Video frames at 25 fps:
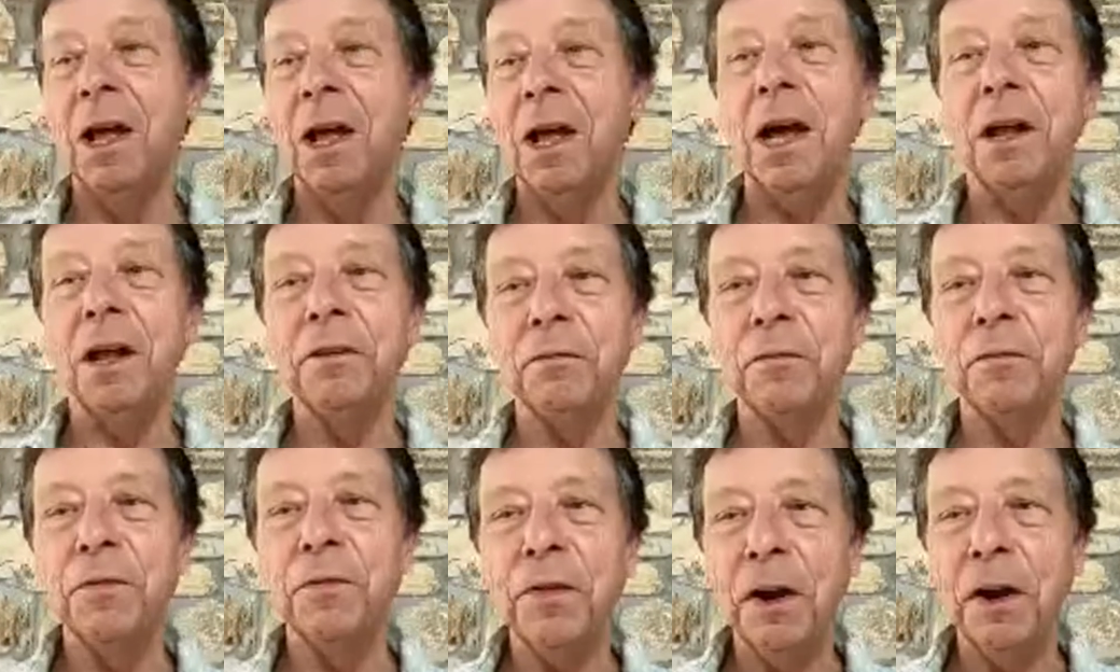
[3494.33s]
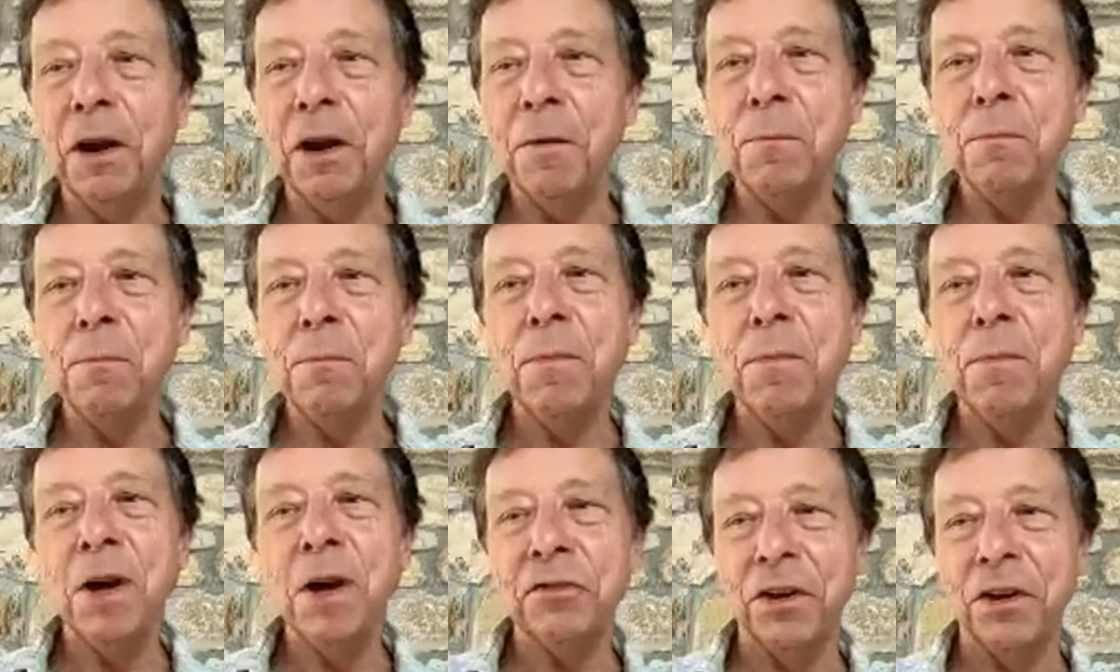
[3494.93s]
And very
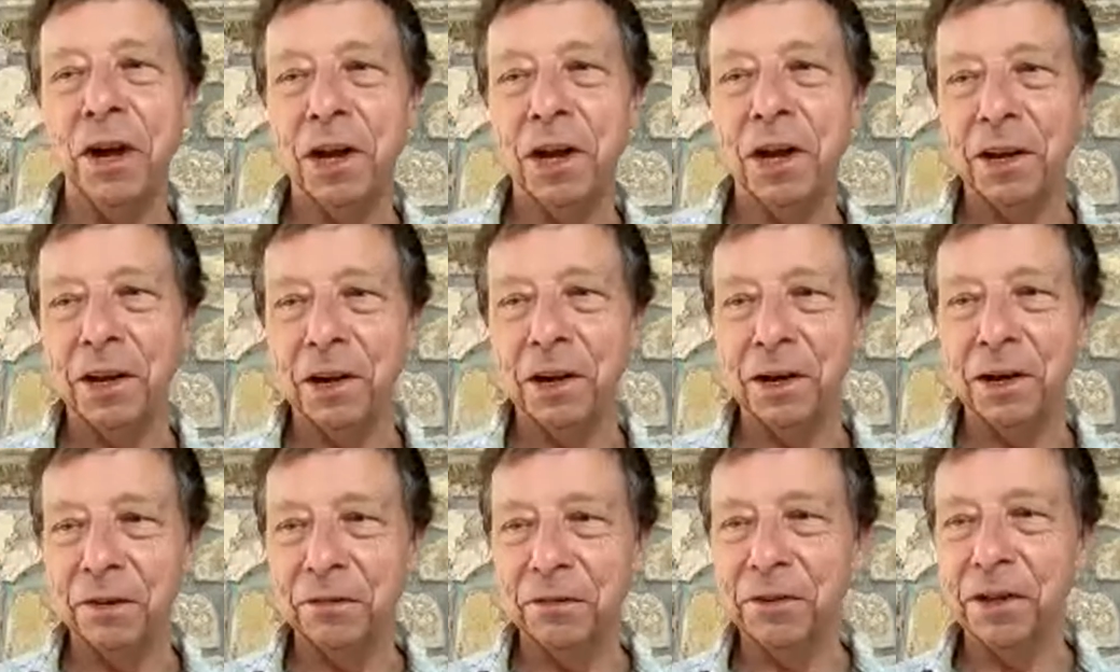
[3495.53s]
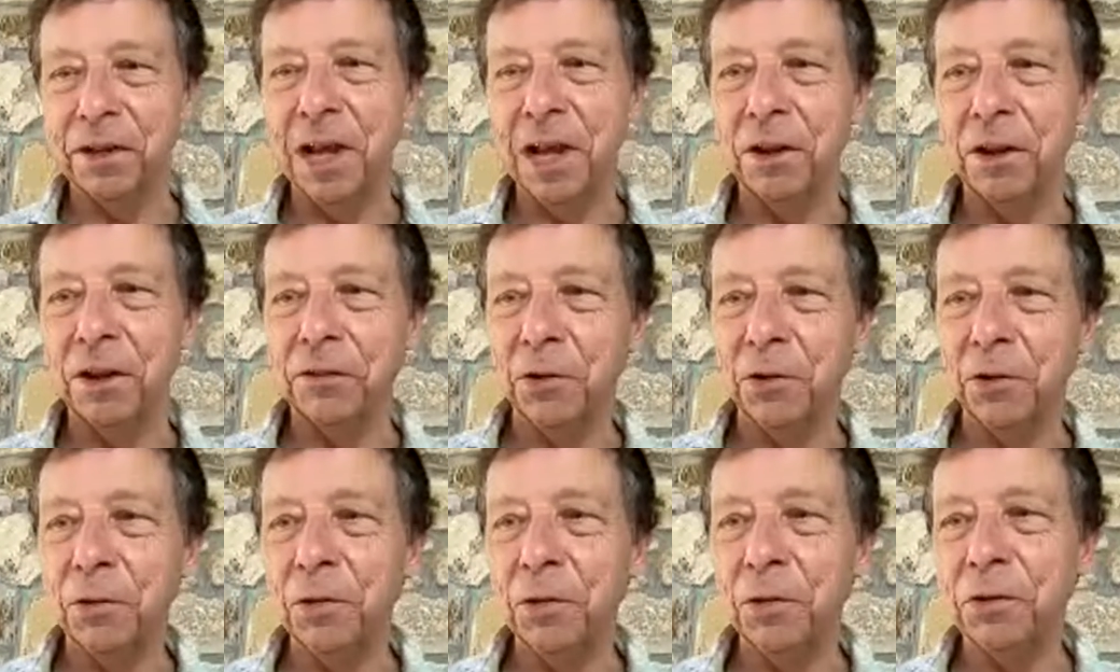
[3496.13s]
much idea is to
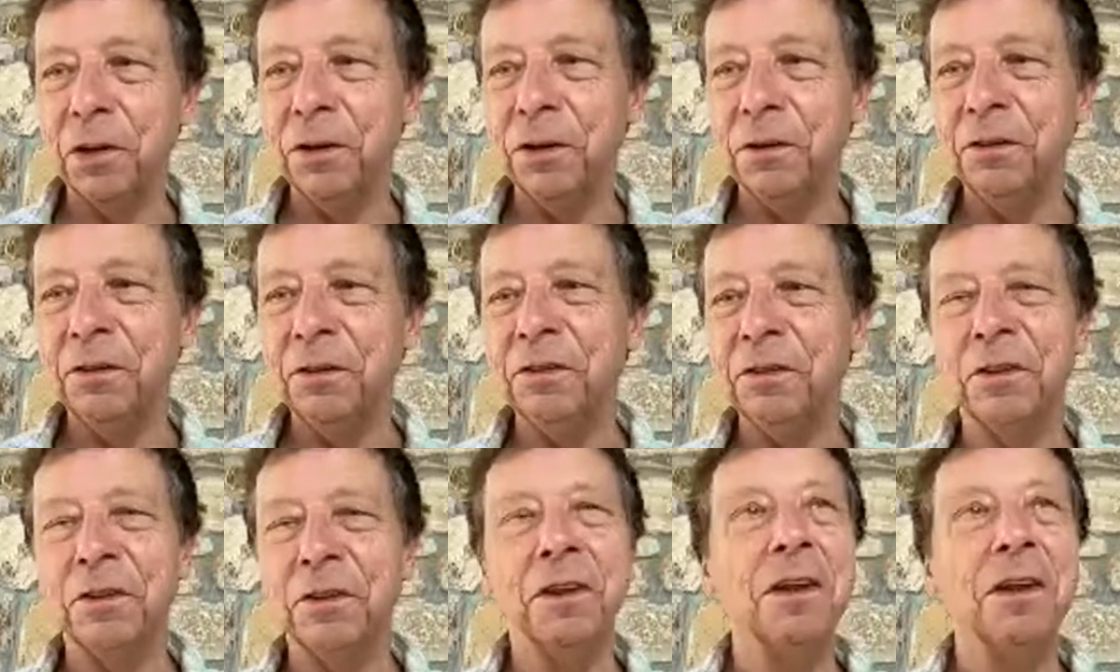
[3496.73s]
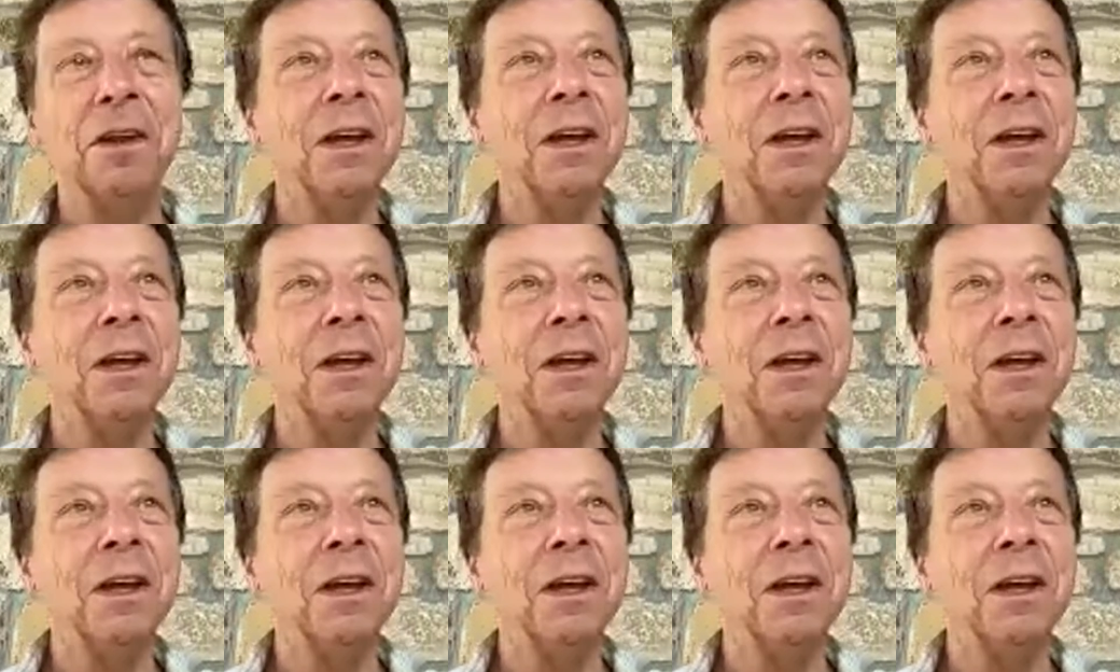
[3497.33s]
get organs